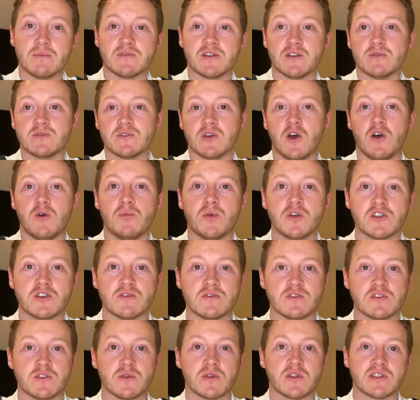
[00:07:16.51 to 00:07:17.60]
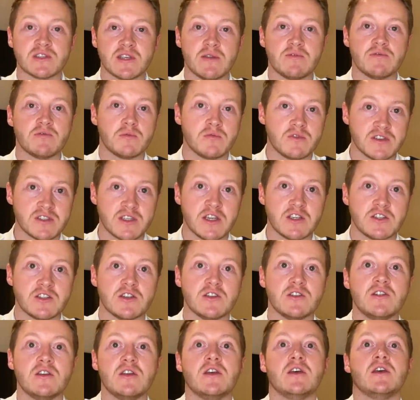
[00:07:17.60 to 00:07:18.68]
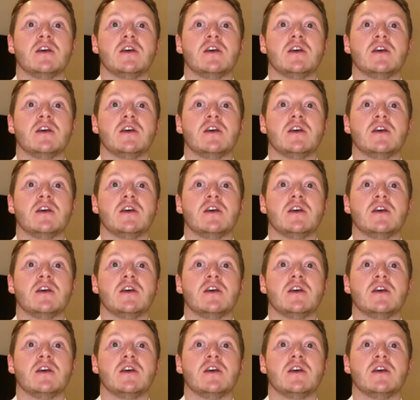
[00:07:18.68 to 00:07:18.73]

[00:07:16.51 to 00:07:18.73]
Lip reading: so there's a whole bunch of us doing the same familiarisation